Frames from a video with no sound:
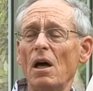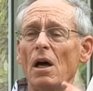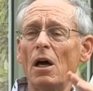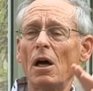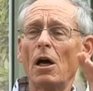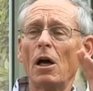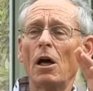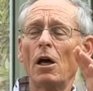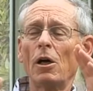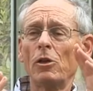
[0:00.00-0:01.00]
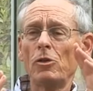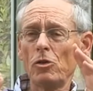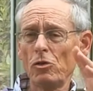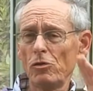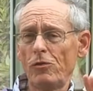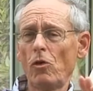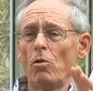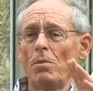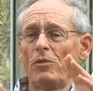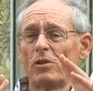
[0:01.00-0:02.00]
uh, a new
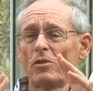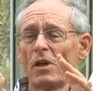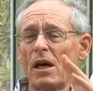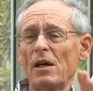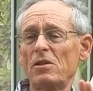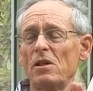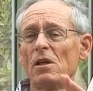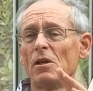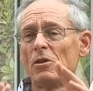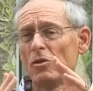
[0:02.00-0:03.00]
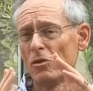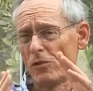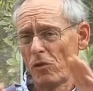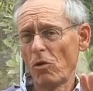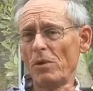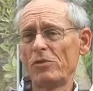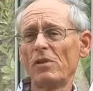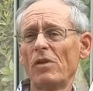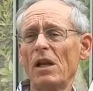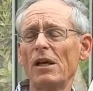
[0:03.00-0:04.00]
form of society, a new form of
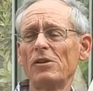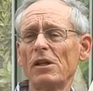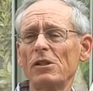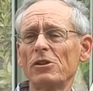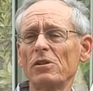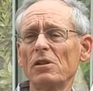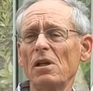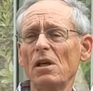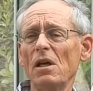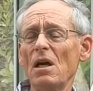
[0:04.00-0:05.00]
civilization,